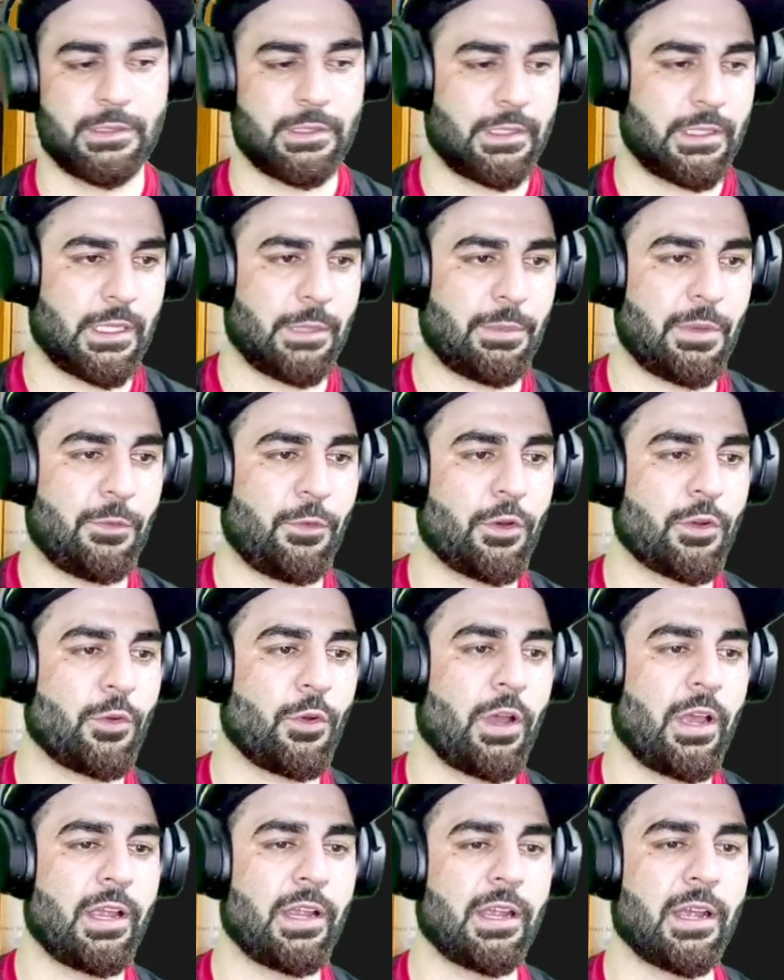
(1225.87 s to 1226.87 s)
Before
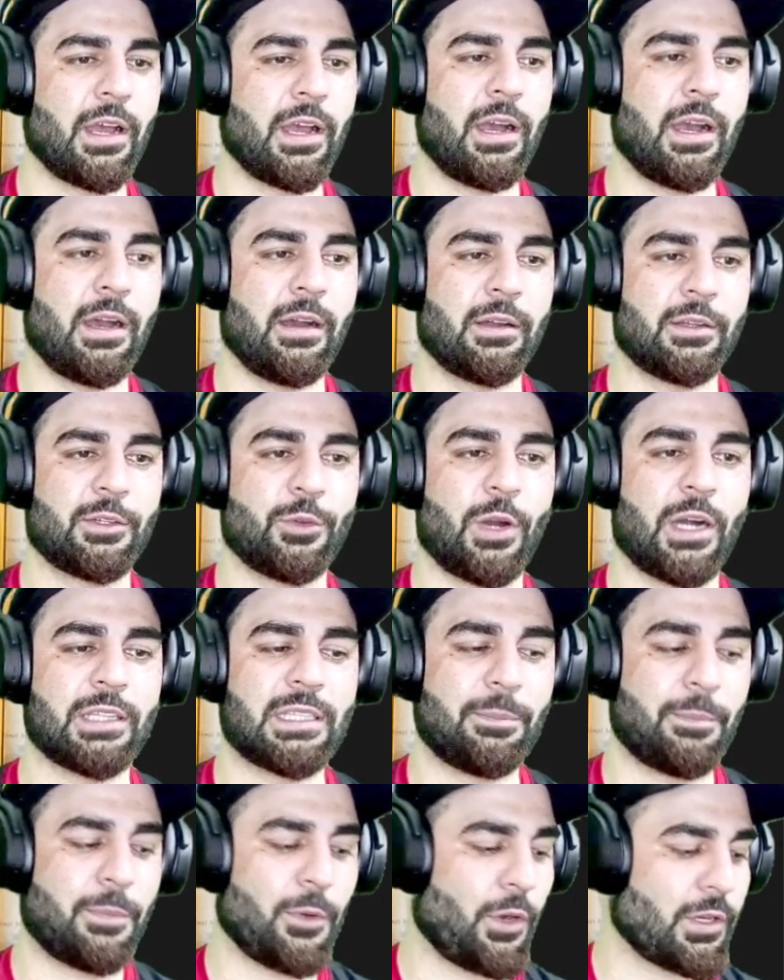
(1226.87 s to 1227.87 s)
going to
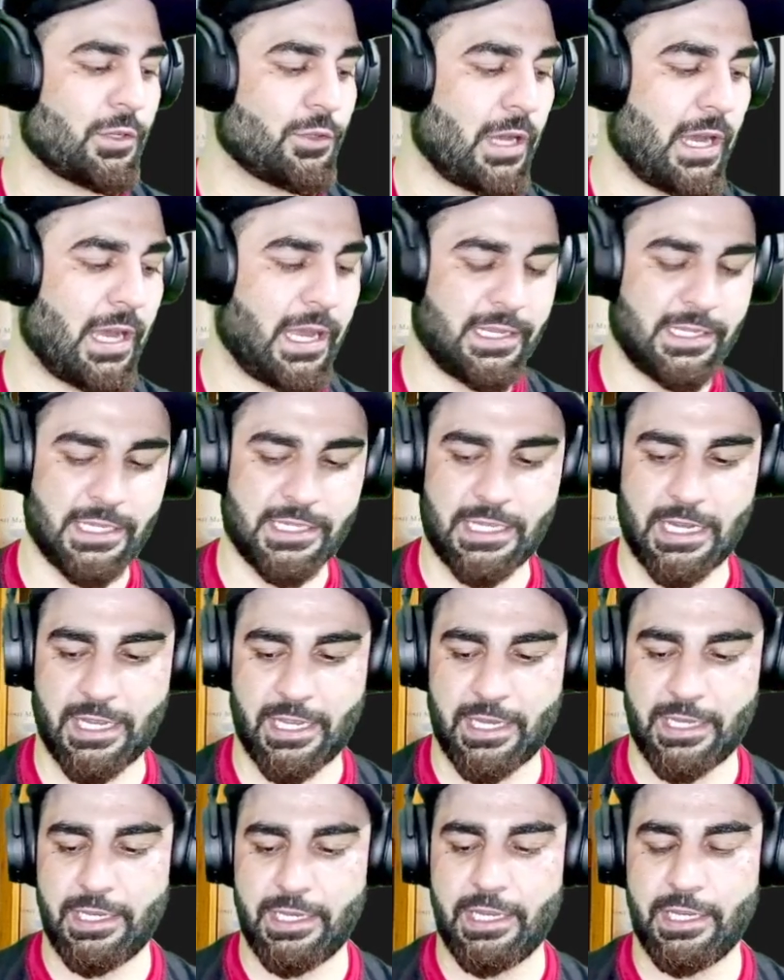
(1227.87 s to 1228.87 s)
other plots, so I just
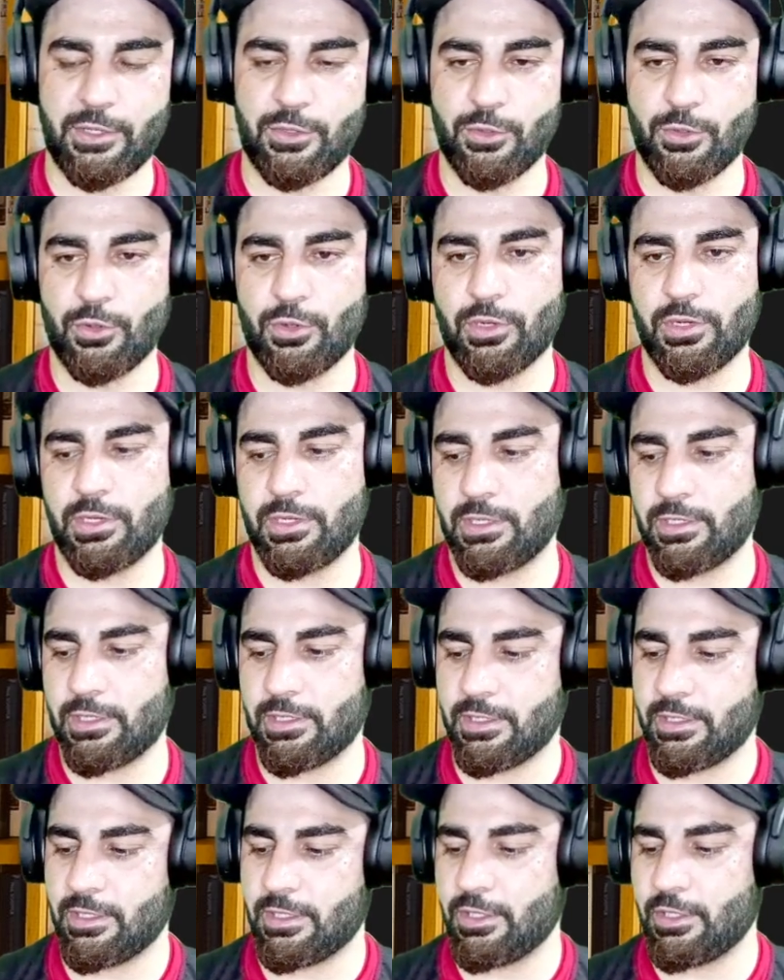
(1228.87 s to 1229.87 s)
again need to
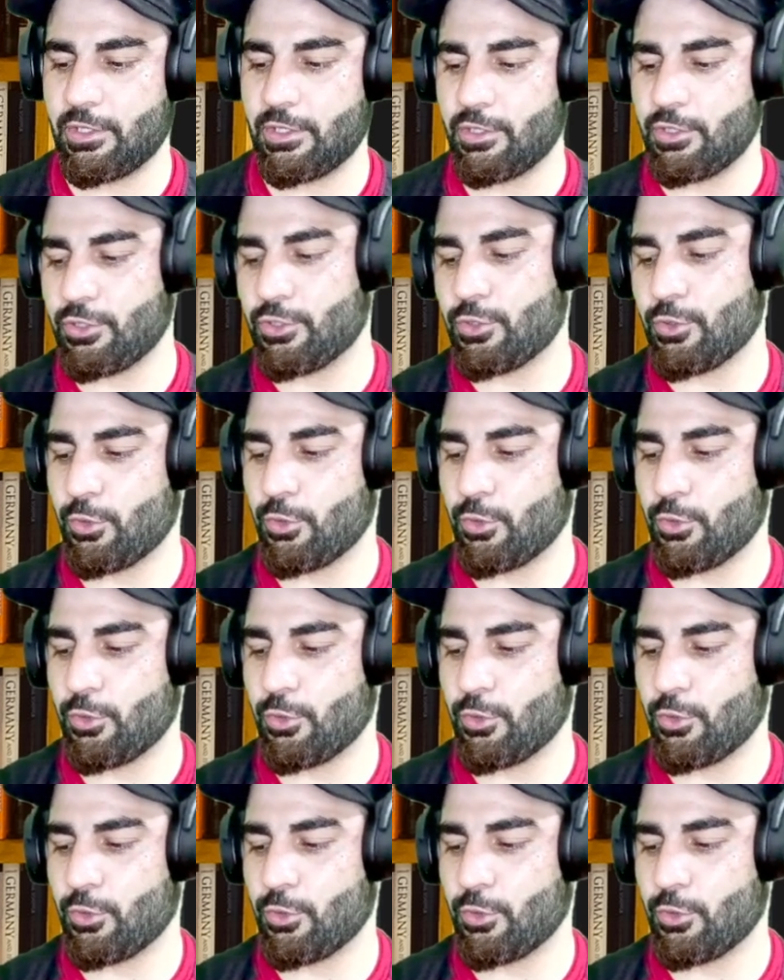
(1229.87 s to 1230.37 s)
show you